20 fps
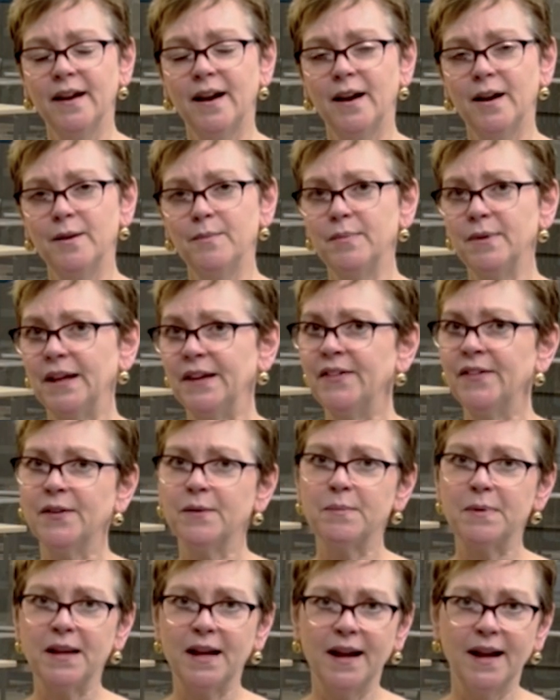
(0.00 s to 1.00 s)
Our blood
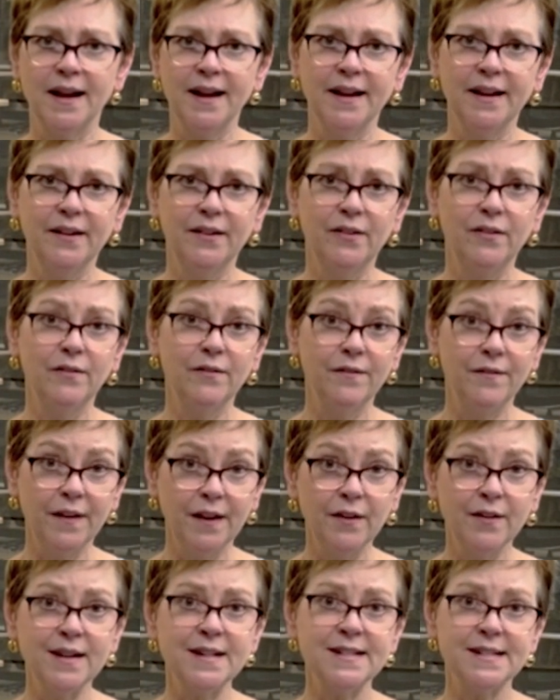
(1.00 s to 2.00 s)
supply is
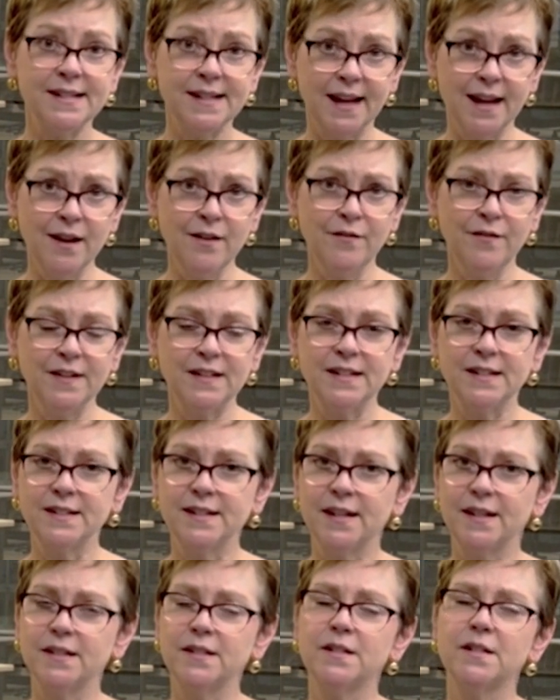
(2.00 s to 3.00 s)
very safe. It's
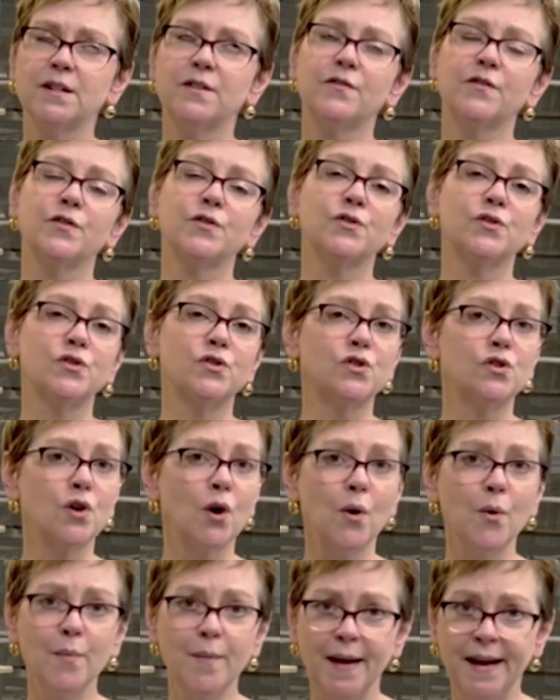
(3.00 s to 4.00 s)
tested for
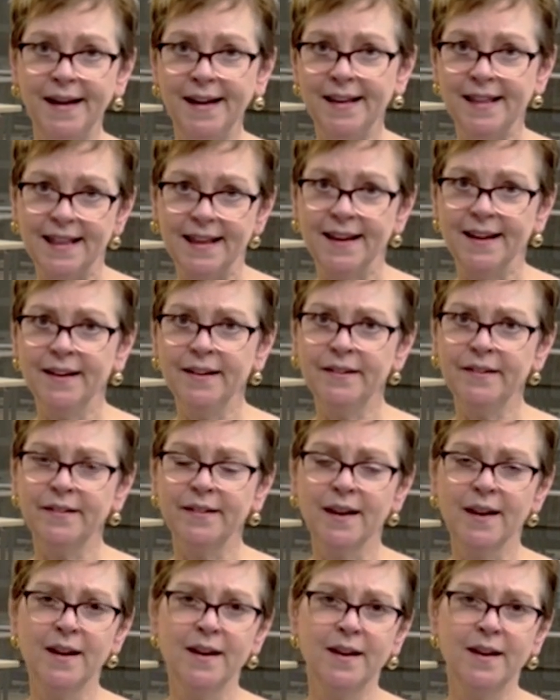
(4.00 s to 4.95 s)
so many things.